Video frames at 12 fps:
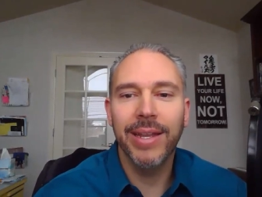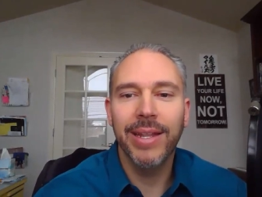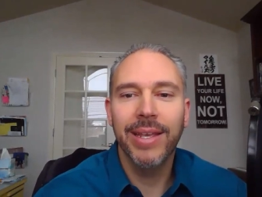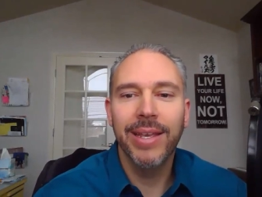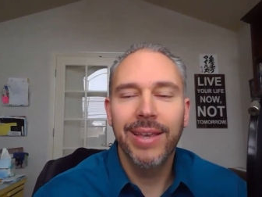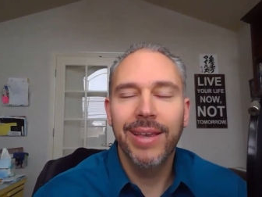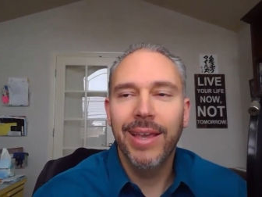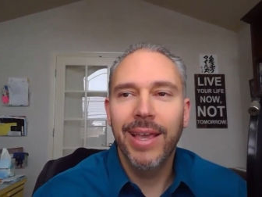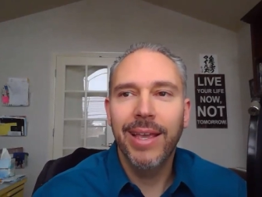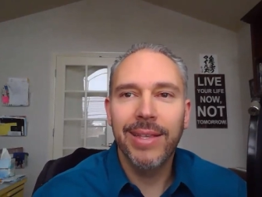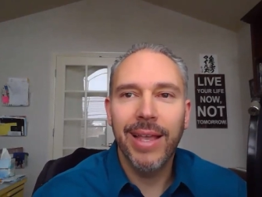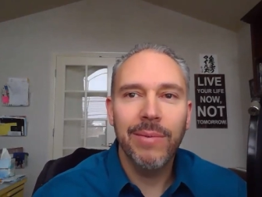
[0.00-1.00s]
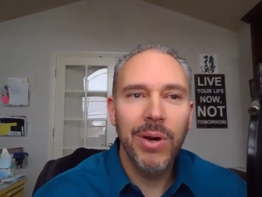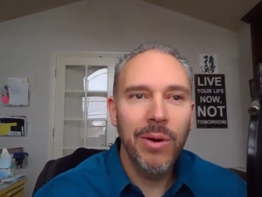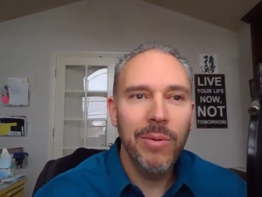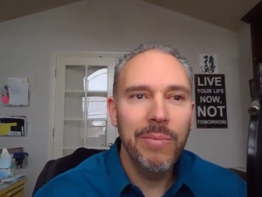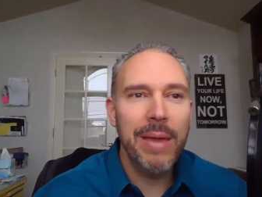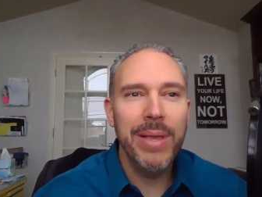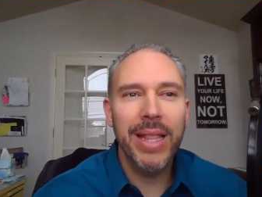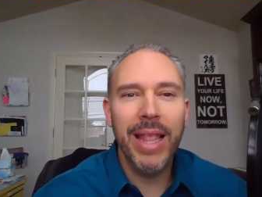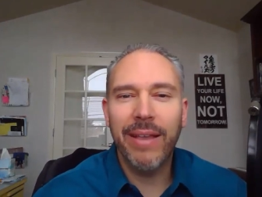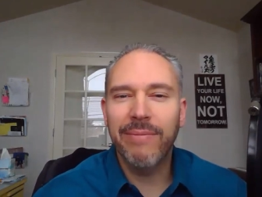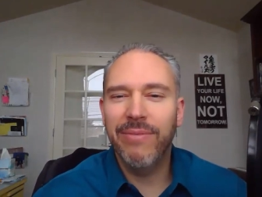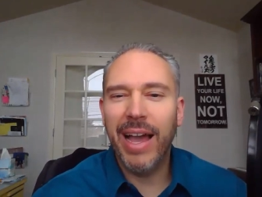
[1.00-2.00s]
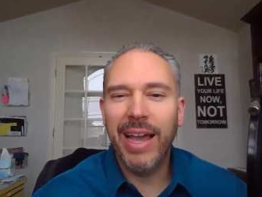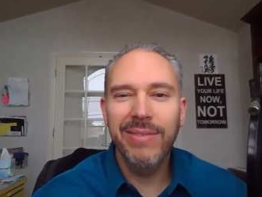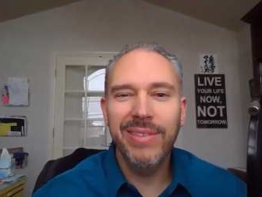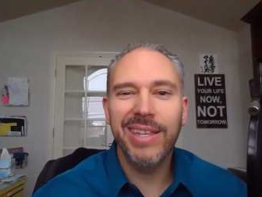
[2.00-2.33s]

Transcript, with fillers: And he's like, "Well, maybe like 5,